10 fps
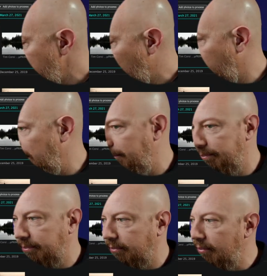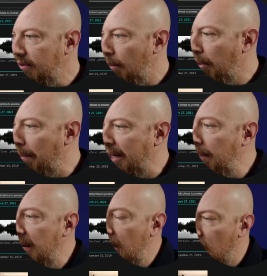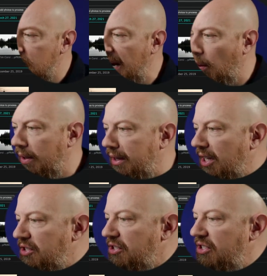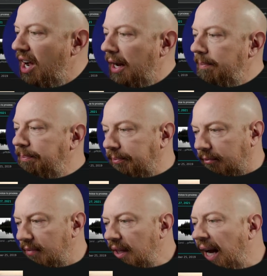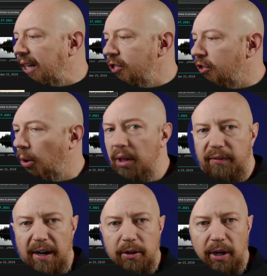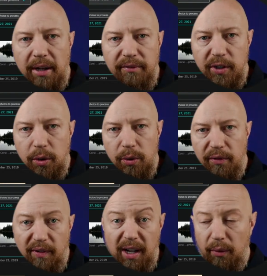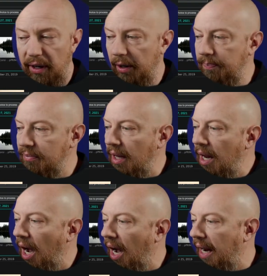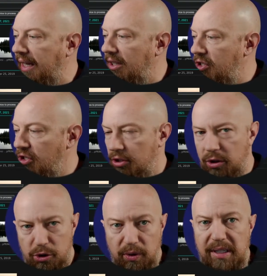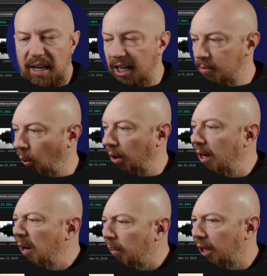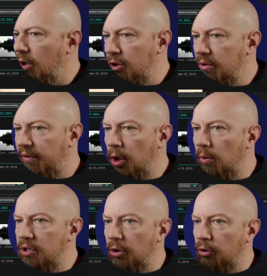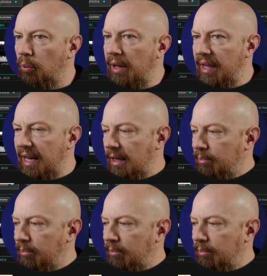All right, popping up. So now this is done, I can just go to the Finder and view the file there. I can just go straight to export, but I can also view the results within